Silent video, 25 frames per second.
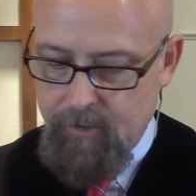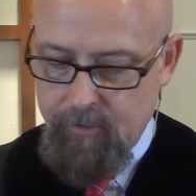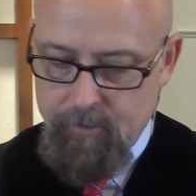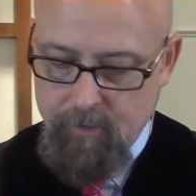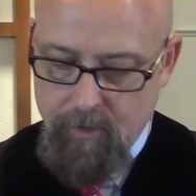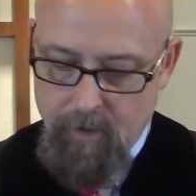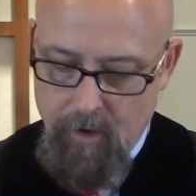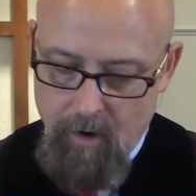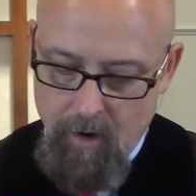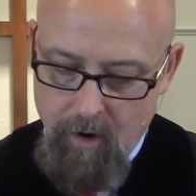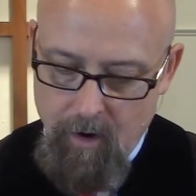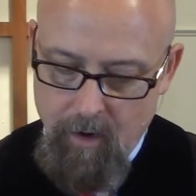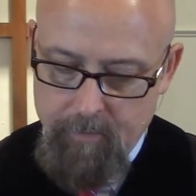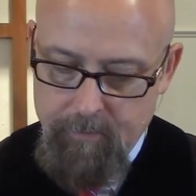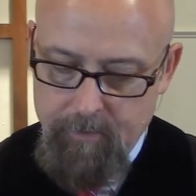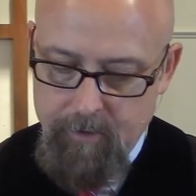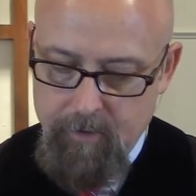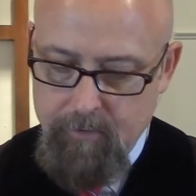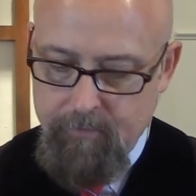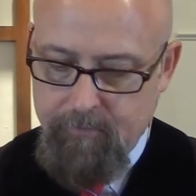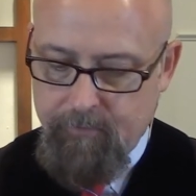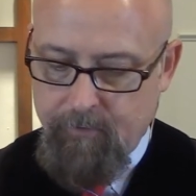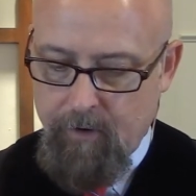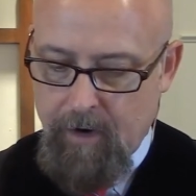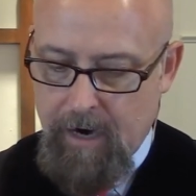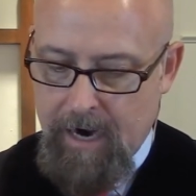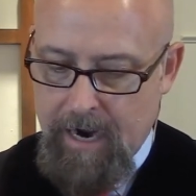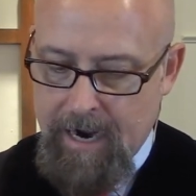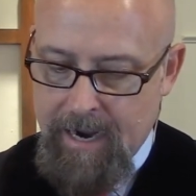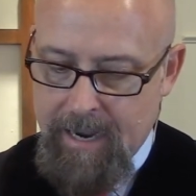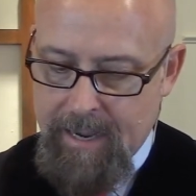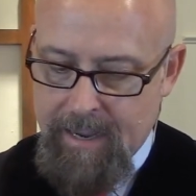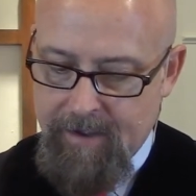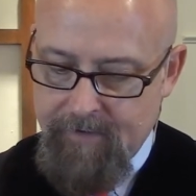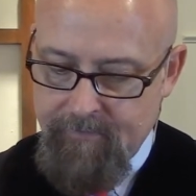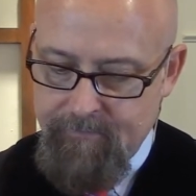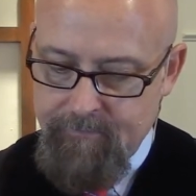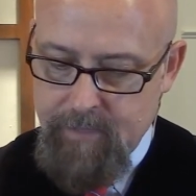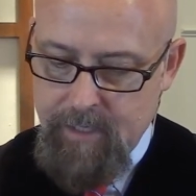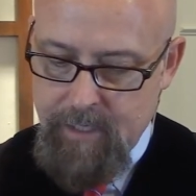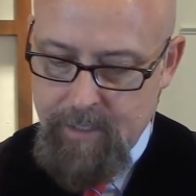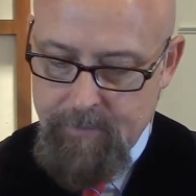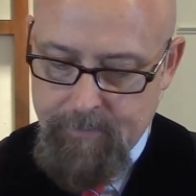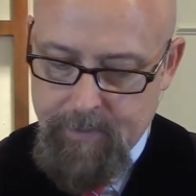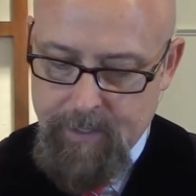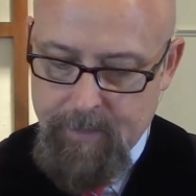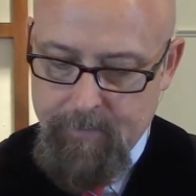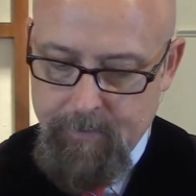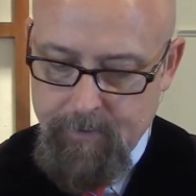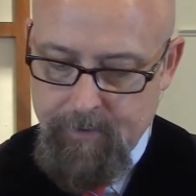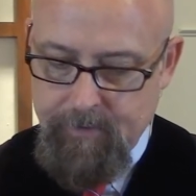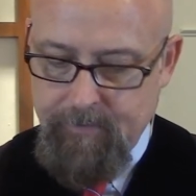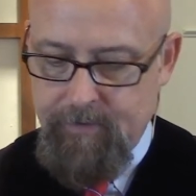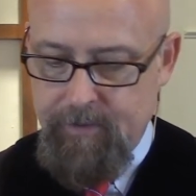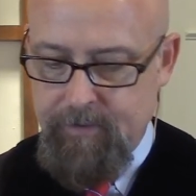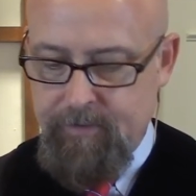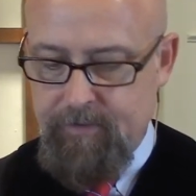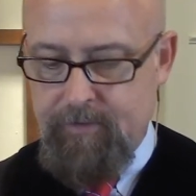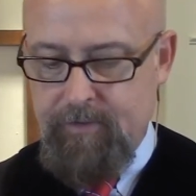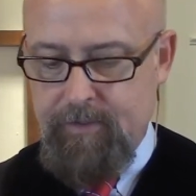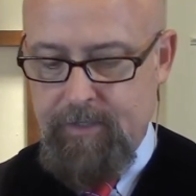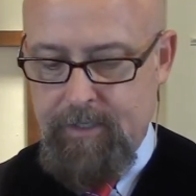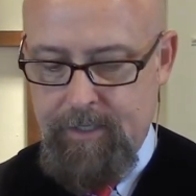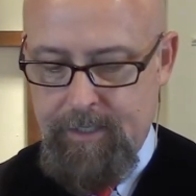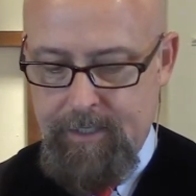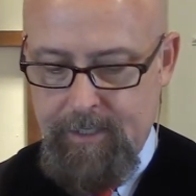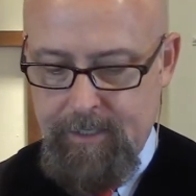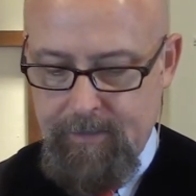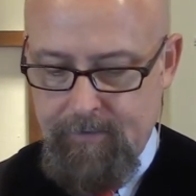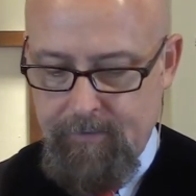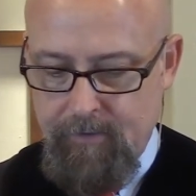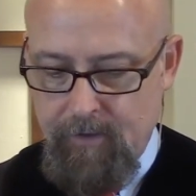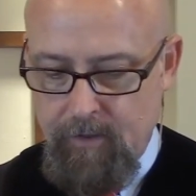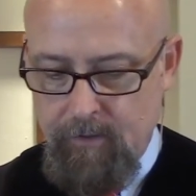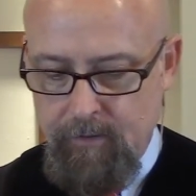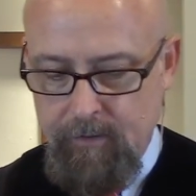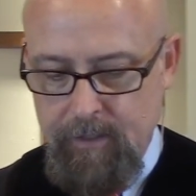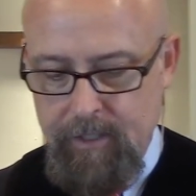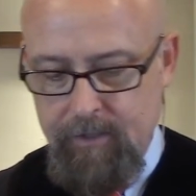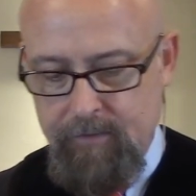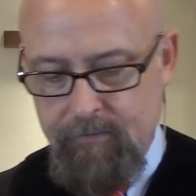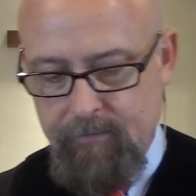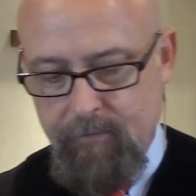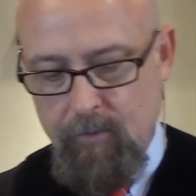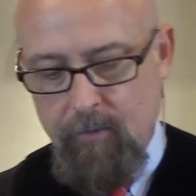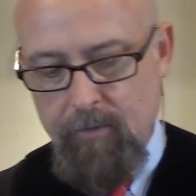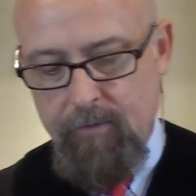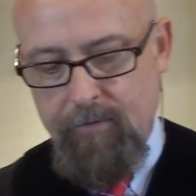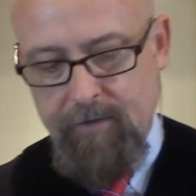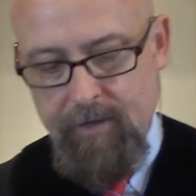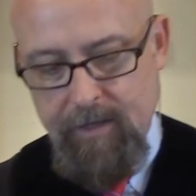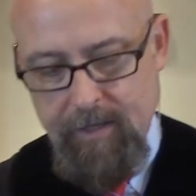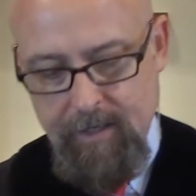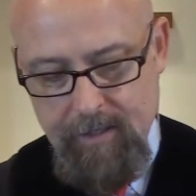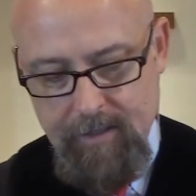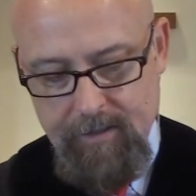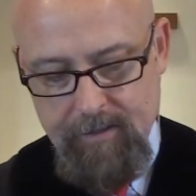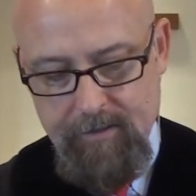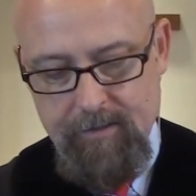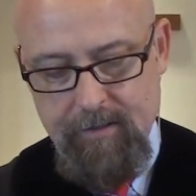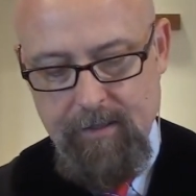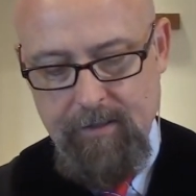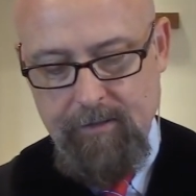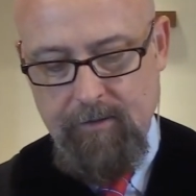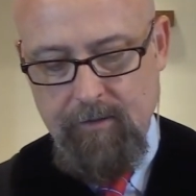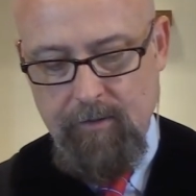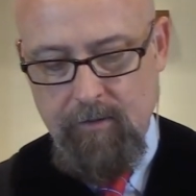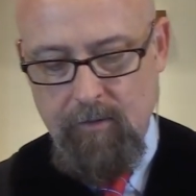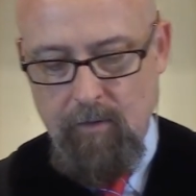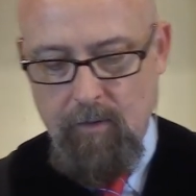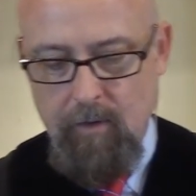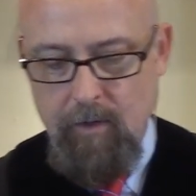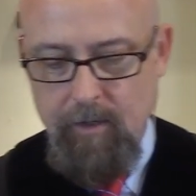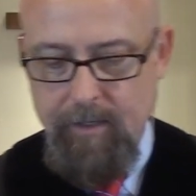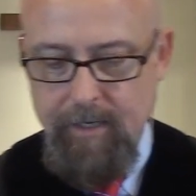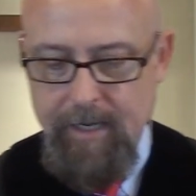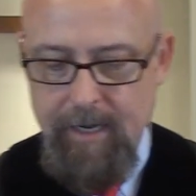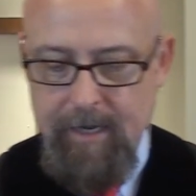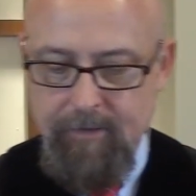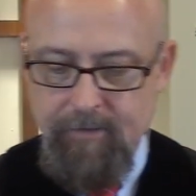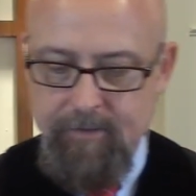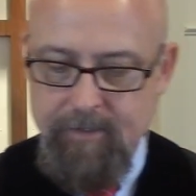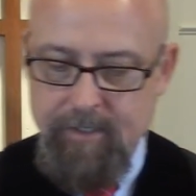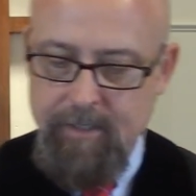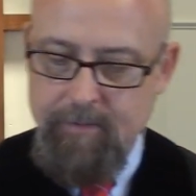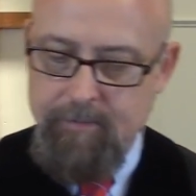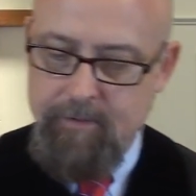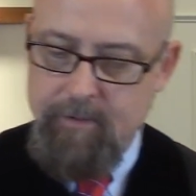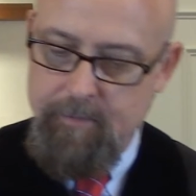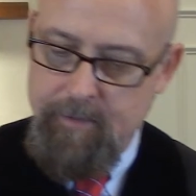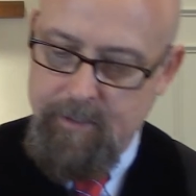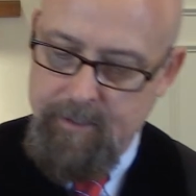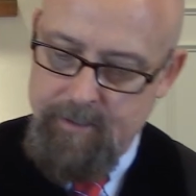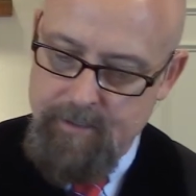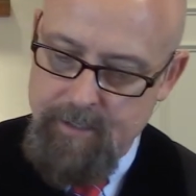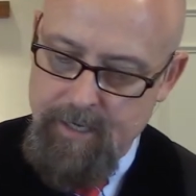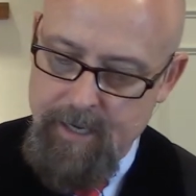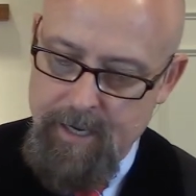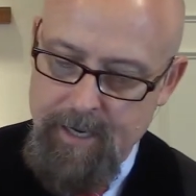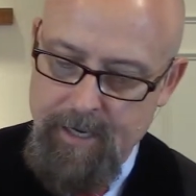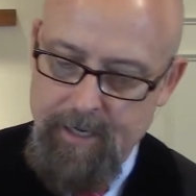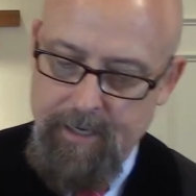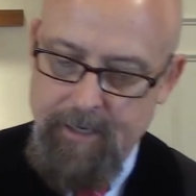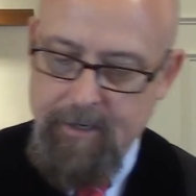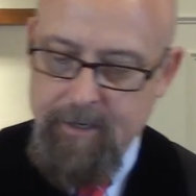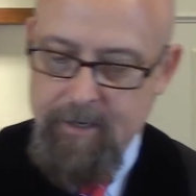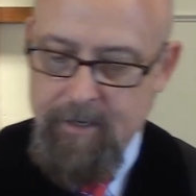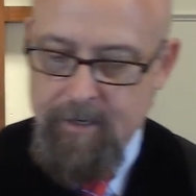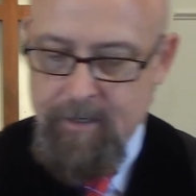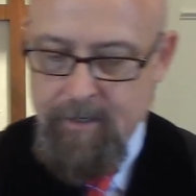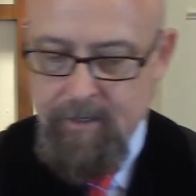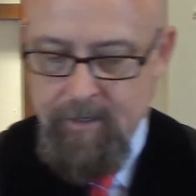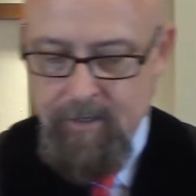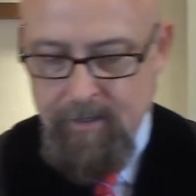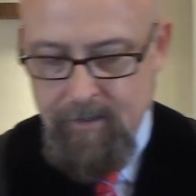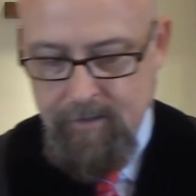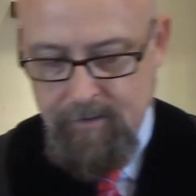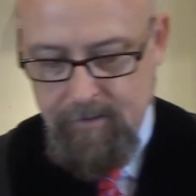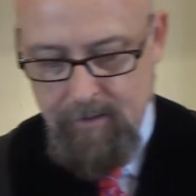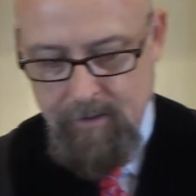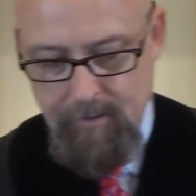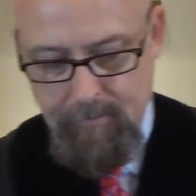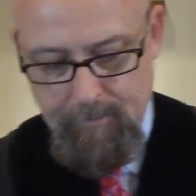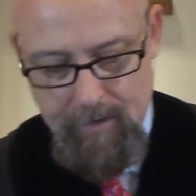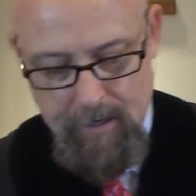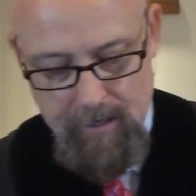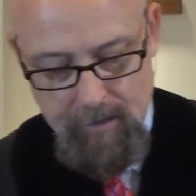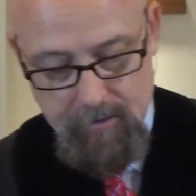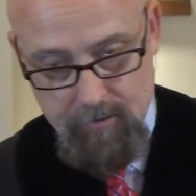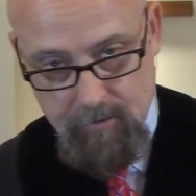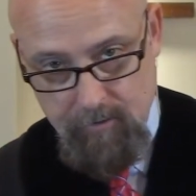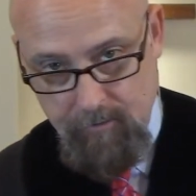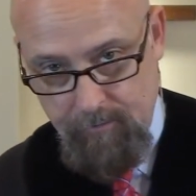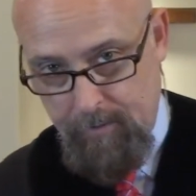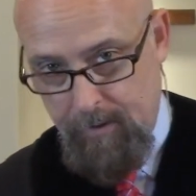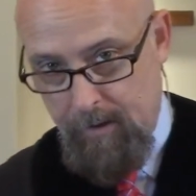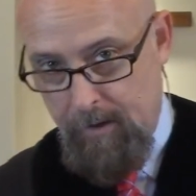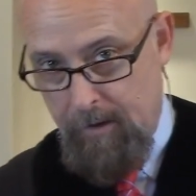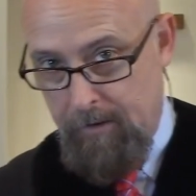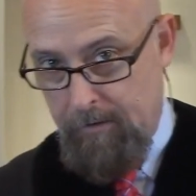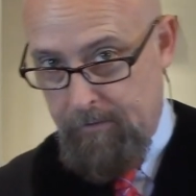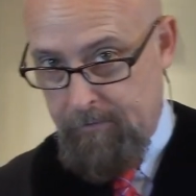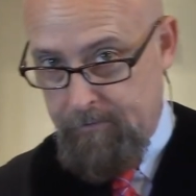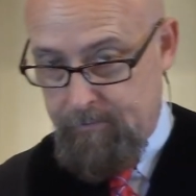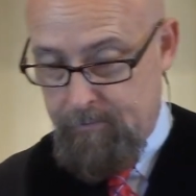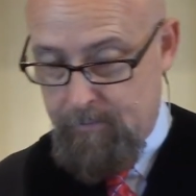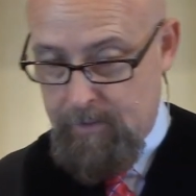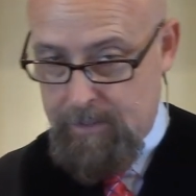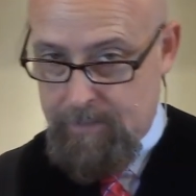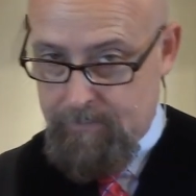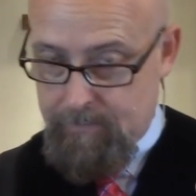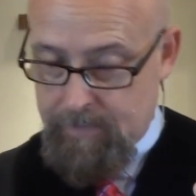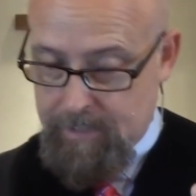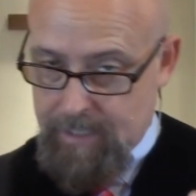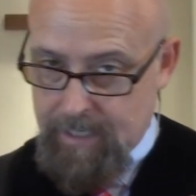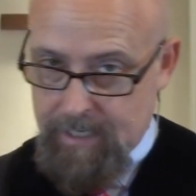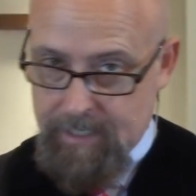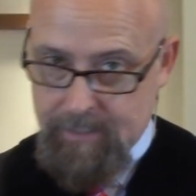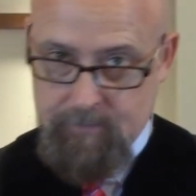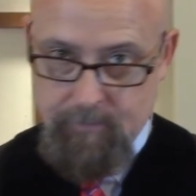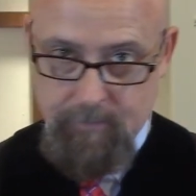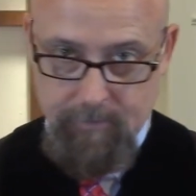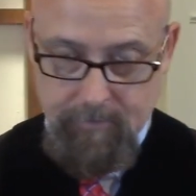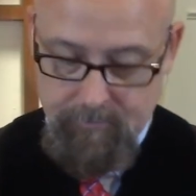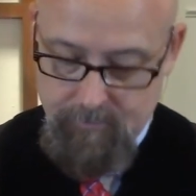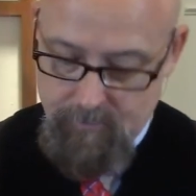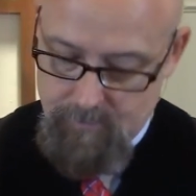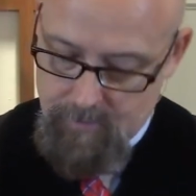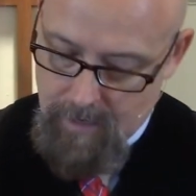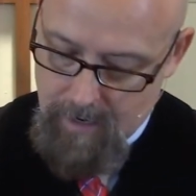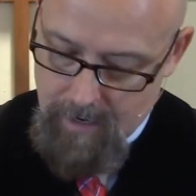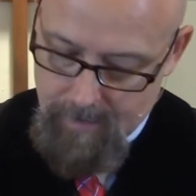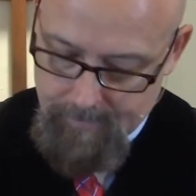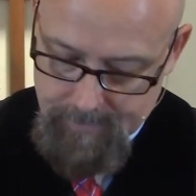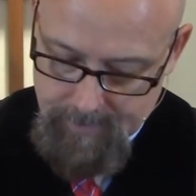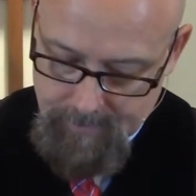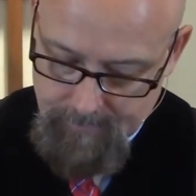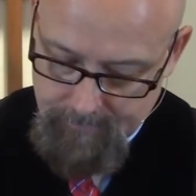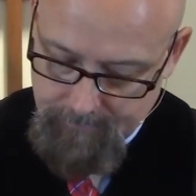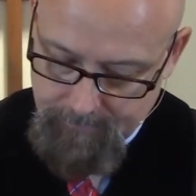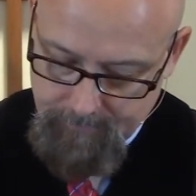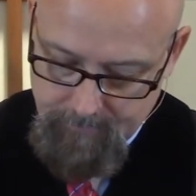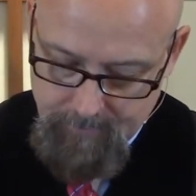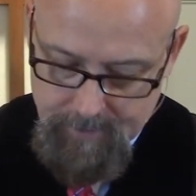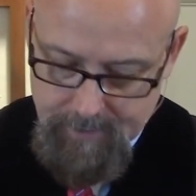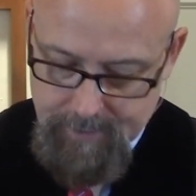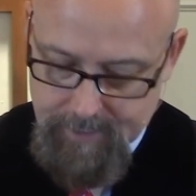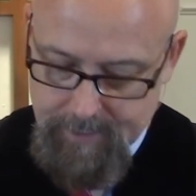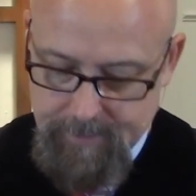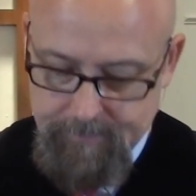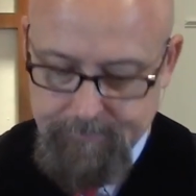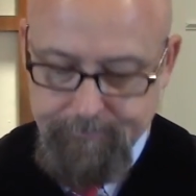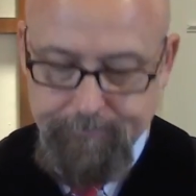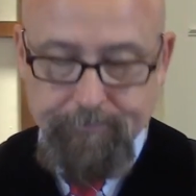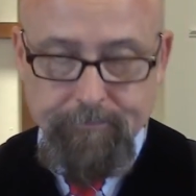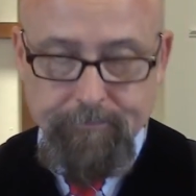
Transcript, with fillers: you to harm you, for I have many people in this city. And there are at least four things that the Lord now seems to be saying to the Apostle Paul. He begins with, Do not be afraid.